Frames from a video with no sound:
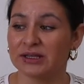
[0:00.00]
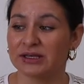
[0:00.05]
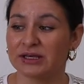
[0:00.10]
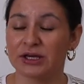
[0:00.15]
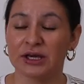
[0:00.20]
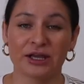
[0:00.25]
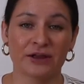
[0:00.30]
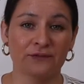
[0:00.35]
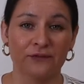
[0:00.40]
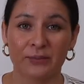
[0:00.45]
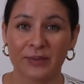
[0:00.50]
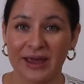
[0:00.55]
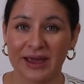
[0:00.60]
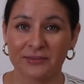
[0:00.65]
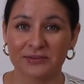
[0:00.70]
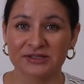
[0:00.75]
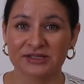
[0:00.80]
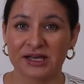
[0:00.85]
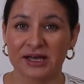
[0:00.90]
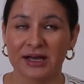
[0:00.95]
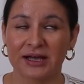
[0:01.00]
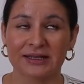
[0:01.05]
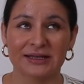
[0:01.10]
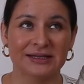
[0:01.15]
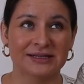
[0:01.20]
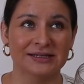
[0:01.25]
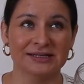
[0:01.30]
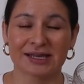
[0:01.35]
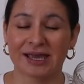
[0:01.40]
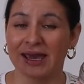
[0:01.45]
You get it from Amazon.
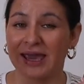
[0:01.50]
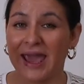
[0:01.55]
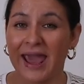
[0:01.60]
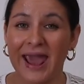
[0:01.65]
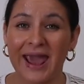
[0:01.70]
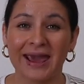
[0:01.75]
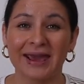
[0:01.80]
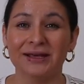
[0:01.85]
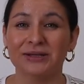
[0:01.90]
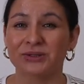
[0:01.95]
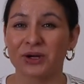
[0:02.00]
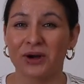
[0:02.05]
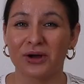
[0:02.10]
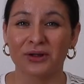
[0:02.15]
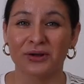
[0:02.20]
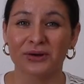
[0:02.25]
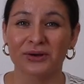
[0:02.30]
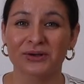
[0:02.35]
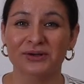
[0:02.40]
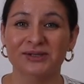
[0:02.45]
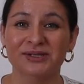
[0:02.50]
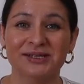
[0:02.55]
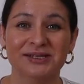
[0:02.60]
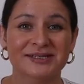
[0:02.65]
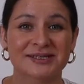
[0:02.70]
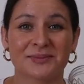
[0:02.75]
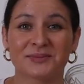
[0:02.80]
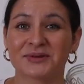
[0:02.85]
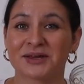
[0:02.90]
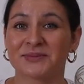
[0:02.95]
It's like $8.
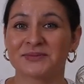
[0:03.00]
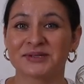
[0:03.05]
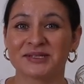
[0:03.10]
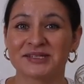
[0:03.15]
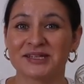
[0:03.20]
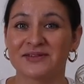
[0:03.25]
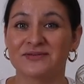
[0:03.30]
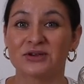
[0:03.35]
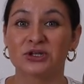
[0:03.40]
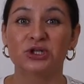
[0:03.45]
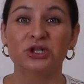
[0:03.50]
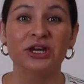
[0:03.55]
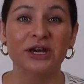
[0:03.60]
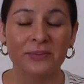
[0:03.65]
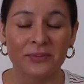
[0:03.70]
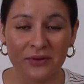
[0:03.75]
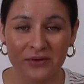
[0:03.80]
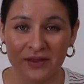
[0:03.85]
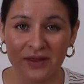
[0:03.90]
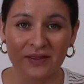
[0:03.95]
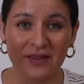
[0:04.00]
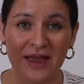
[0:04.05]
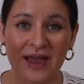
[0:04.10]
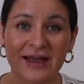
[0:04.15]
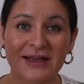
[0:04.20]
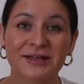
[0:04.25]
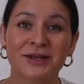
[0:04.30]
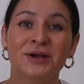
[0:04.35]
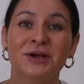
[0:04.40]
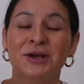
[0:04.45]
Sometimes it's even cheaper than
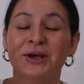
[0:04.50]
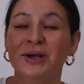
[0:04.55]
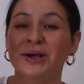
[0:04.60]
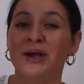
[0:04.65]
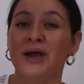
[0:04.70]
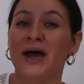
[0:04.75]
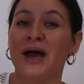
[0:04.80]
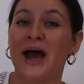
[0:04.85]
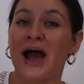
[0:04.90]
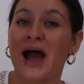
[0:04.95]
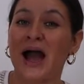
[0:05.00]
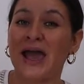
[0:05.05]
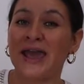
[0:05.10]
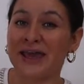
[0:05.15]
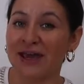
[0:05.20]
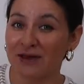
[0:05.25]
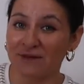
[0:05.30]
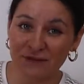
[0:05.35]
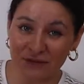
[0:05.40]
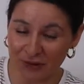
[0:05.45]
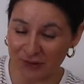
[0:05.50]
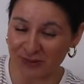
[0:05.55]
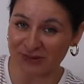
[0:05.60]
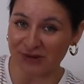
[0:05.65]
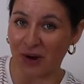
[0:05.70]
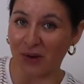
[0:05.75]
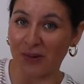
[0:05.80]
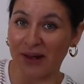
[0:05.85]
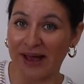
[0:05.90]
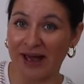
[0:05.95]
that. If you
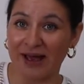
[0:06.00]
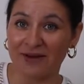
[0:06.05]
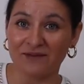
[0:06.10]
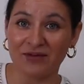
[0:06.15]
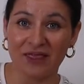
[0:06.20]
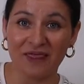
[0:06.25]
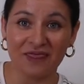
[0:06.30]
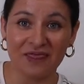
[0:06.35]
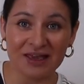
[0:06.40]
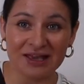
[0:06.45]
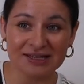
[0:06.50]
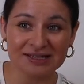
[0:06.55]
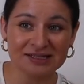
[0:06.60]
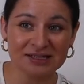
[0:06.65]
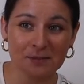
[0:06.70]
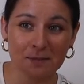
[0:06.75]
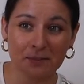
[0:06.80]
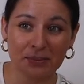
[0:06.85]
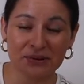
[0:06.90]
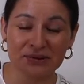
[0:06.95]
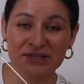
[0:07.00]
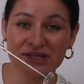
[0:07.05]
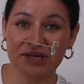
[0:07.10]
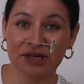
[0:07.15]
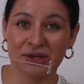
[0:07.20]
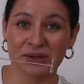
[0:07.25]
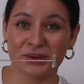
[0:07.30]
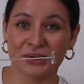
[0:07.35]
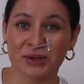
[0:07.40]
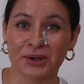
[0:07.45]
don't have this
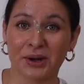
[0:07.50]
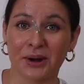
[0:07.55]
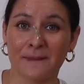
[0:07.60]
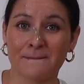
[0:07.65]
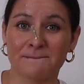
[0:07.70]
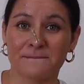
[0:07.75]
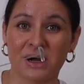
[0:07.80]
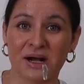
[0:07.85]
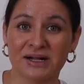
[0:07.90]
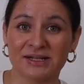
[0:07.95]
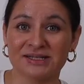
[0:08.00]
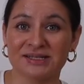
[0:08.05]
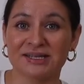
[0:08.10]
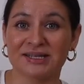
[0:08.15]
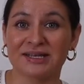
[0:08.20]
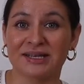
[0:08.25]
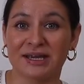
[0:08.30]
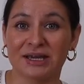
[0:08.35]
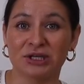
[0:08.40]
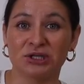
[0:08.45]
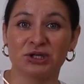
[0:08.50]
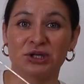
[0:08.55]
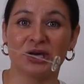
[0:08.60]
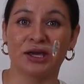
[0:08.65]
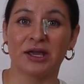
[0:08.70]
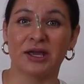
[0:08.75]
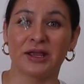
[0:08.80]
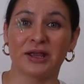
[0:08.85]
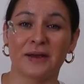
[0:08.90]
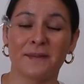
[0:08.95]
particular Bonsen
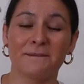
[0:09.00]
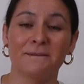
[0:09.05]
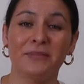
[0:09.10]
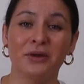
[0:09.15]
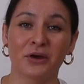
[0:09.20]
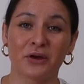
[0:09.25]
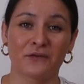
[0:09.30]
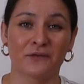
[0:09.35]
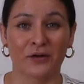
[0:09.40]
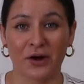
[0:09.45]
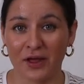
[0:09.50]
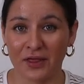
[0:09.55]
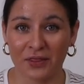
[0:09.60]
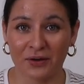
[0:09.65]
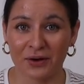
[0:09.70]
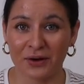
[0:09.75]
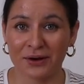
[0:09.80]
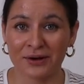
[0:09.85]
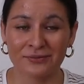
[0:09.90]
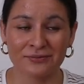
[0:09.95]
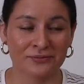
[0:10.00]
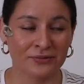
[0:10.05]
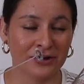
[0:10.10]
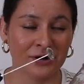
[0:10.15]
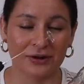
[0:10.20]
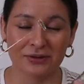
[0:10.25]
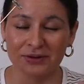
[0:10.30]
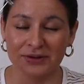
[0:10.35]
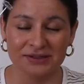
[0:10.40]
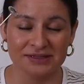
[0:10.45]
Kitchen milk frother,
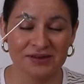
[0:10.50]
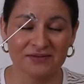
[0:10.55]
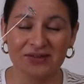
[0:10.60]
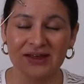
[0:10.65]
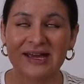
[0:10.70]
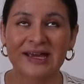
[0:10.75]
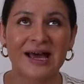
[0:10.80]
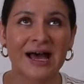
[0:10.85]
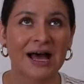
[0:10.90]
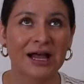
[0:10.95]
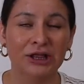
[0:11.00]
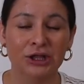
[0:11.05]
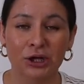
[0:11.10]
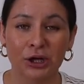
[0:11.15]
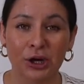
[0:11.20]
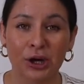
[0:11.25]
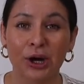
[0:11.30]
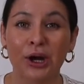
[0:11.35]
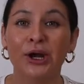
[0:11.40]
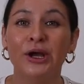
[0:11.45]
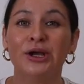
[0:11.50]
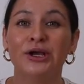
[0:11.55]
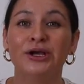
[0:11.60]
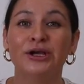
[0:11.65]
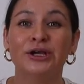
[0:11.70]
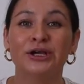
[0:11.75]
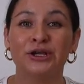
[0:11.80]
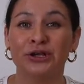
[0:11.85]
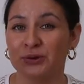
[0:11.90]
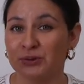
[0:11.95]
regardless of the color,
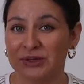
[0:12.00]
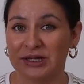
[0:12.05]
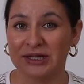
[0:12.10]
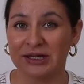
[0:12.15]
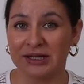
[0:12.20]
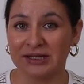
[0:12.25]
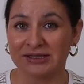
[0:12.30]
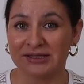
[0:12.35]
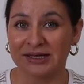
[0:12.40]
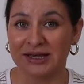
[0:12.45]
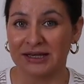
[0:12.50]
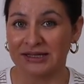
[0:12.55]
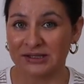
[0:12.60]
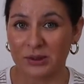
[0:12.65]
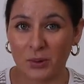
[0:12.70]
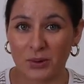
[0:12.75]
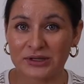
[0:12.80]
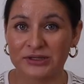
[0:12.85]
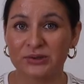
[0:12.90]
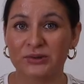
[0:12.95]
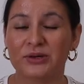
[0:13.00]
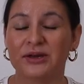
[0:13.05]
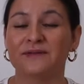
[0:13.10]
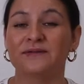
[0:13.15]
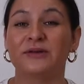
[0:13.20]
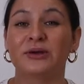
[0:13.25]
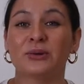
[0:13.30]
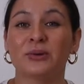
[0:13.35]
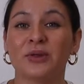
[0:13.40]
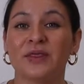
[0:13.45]
you need it. It's going to give
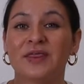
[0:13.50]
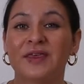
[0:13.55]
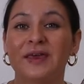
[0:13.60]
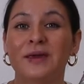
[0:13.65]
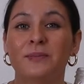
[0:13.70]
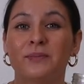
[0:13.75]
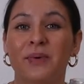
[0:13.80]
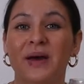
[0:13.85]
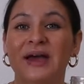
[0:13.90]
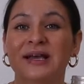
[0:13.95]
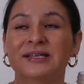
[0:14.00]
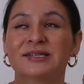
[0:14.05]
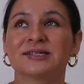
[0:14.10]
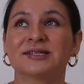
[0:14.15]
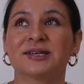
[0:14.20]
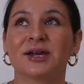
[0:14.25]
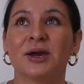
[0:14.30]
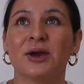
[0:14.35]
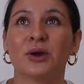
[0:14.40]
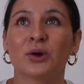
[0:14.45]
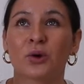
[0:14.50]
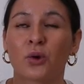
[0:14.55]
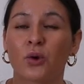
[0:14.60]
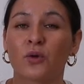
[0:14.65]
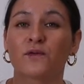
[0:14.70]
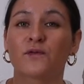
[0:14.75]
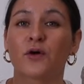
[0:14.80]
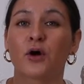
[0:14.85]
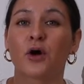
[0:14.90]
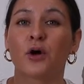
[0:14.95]
you the best
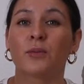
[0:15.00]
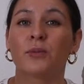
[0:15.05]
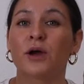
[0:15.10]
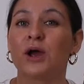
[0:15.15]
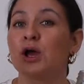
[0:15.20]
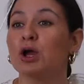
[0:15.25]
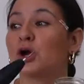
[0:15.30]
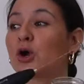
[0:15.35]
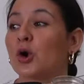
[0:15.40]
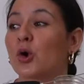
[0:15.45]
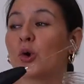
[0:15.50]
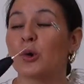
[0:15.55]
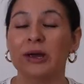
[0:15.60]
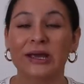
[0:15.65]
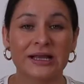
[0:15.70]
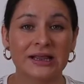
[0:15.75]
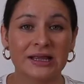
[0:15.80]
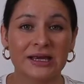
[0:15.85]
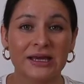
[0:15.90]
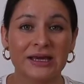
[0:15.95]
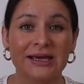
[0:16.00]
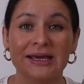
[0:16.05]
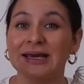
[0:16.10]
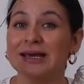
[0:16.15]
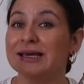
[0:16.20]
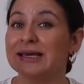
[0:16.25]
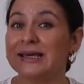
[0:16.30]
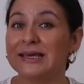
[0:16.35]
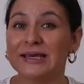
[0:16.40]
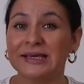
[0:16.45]
cold foam quickly,
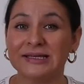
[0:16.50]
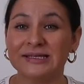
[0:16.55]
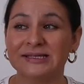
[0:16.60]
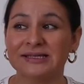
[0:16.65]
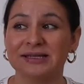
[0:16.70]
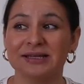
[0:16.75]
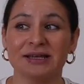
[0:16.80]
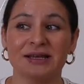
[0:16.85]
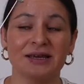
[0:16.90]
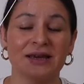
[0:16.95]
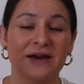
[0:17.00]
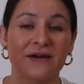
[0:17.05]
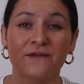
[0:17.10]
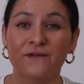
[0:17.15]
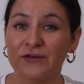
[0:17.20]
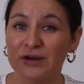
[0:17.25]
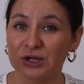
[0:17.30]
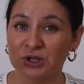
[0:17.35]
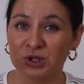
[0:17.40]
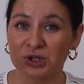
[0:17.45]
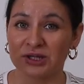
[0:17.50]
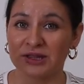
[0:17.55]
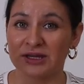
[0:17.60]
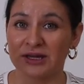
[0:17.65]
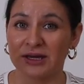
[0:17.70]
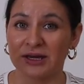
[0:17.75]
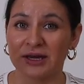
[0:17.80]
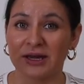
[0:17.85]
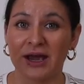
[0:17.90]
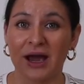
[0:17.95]
easily,
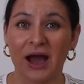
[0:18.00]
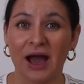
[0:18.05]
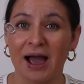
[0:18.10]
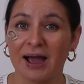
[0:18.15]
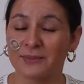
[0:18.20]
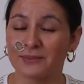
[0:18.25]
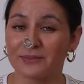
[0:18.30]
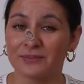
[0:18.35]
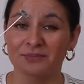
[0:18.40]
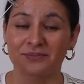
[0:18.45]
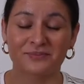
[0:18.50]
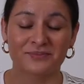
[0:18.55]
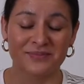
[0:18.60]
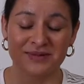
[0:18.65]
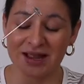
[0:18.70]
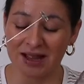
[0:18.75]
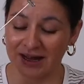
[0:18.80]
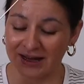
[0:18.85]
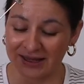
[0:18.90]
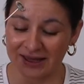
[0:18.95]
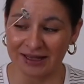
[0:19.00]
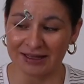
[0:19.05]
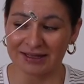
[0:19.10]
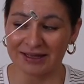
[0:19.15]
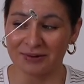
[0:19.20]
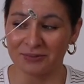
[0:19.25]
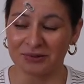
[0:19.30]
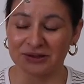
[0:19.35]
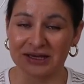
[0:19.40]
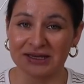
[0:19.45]
efficiently. I'm not
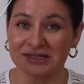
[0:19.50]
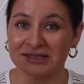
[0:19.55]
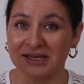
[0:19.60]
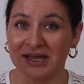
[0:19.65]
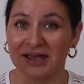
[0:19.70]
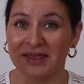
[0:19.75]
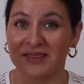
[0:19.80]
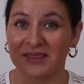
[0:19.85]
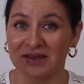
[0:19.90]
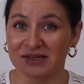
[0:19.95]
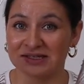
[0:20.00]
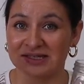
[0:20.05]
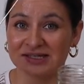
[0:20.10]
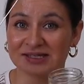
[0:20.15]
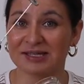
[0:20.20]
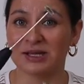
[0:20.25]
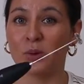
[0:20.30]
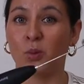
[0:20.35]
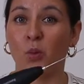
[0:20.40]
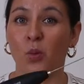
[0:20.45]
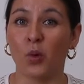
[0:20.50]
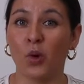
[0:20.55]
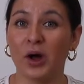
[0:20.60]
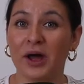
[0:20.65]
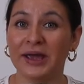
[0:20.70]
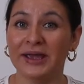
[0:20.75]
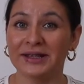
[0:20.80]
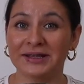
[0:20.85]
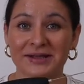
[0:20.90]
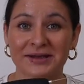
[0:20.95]
kidding when I say this is the
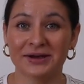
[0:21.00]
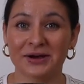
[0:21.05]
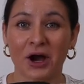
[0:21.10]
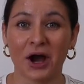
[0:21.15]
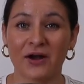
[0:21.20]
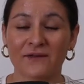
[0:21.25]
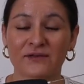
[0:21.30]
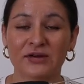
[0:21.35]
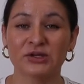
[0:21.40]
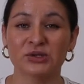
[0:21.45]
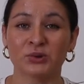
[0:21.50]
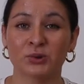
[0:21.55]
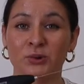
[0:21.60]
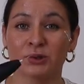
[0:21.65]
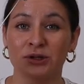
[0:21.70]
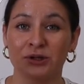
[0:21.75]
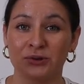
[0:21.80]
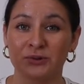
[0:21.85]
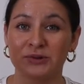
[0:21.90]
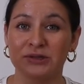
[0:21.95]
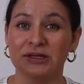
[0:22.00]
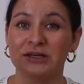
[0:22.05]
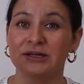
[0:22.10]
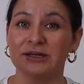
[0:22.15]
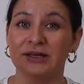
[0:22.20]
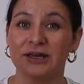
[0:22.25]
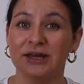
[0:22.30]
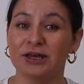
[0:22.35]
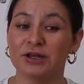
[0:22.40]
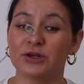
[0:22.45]
one coffee tool you need
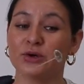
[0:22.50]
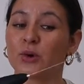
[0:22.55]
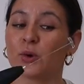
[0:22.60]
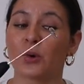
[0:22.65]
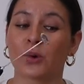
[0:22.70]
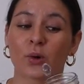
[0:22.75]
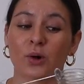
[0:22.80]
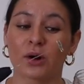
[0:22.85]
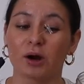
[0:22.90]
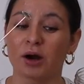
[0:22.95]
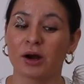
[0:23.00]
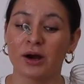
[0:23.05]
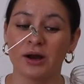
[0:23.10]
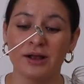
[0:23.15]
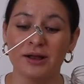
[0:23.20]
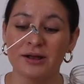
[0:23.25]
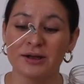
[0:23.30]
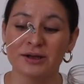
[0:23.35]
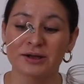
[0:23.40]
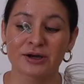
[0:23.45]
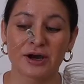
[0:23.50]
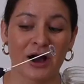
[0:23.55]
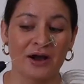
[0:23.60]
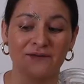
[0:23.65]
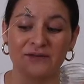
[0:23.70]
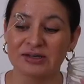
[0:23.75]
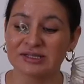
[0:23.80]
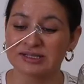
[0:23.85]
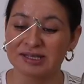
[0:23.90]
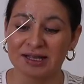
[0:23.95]
in your
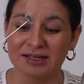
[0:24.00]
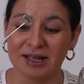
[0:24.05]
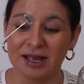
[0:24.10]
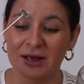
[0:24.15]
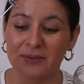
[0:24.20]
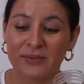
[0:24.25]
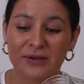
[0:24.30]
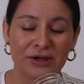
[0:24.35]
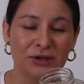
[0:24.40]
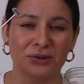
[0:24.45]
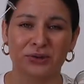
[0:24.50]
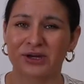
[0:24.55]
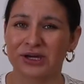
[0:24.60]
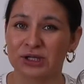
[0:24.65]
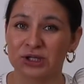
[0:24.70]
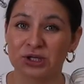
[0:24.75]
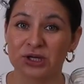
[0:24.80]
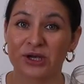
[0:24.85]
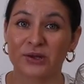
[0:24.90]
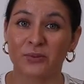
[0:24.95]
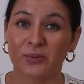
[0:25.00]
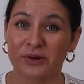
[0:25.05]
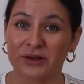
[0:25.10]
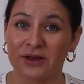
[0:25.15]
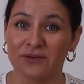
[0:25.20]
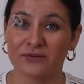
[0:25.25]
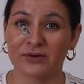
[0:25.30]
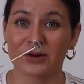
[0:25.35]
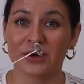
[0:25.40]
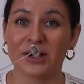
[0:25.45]
coffee setup, in your kitchen,
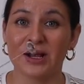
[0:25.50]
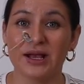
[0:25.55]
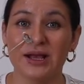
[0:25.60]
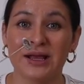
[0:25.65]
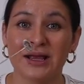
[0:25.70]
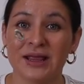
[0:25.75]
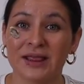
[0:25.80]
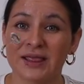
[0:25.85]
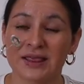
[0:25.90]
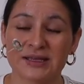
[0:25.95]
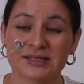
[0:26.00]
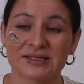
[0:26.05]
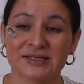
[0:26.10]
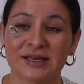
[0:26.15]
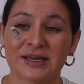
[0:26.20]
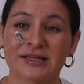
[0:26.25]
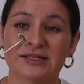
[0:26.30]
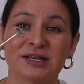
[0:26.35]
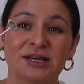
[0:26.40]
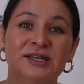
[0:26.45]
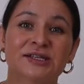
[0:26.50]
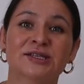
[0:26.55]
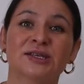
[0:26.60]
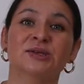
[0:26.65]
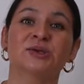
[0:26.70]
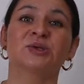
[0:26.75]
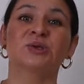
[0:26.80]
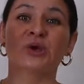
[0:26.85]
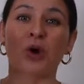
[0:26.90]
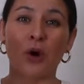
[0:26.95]
whatever. This thing does
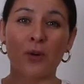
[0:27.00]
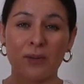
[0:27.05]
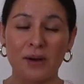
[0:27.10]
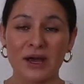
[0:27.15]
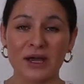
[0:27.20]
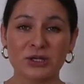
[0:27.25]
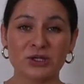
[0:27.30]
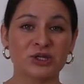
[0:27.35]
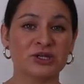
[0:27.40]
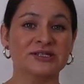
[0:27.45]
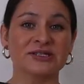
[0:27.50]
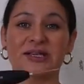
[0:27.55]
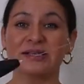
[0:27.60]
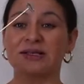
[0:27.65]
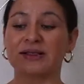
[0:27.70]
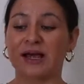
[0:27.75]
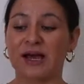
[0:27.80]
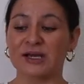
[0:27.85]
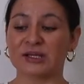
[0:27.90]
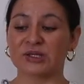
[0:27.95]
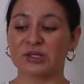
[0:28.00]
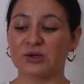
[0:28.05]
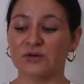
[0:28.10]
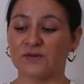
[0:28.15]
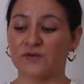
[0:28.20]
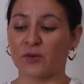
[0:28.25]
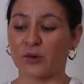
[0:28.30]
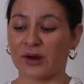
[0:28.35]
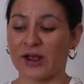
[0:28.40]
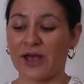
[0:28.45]
so much. It's gonna last you
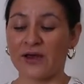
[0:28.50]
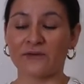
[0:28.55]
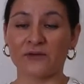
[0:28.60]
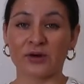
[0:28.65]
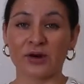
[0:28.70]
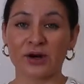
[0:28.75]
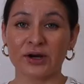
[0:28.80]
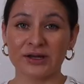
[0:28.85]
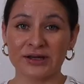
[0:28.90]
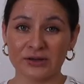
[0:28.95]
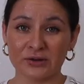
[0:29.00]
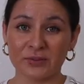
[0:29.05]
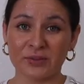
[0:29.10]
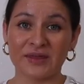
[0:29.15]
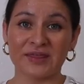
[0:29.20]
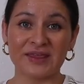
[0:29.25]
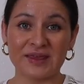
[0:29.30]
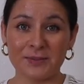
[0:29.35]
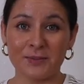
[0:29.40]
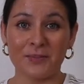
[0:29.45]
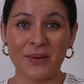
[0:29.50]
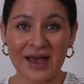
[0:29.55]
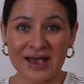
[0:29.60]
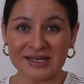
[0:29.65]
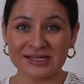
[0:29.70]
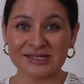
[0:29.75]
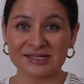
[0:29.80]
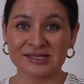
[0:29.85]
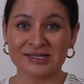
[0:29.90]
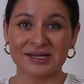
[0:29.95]
forever. It'll be the
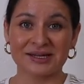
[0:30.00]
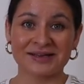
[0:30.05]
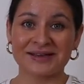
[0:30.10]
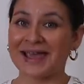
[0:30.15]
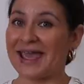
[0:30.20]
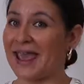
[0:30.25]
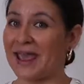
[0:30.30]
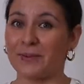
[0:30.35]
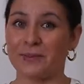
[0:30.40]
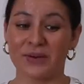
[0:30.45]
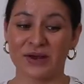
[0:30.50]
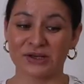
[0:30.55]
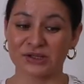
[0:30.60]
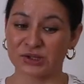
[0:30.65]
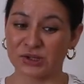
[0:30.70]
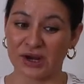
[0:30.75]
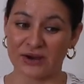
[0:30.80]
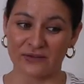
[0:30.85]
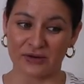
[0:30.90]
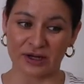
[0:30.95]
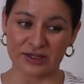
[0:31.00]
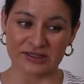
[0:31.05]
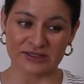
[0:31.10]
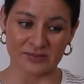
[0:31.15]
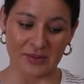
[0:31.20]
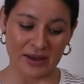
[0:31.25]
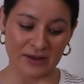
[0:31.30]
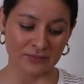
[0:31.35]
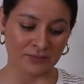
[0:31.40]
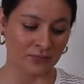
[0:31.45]
best eight bucks you're ever gonna
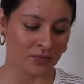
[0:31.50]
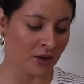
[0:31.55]
spend.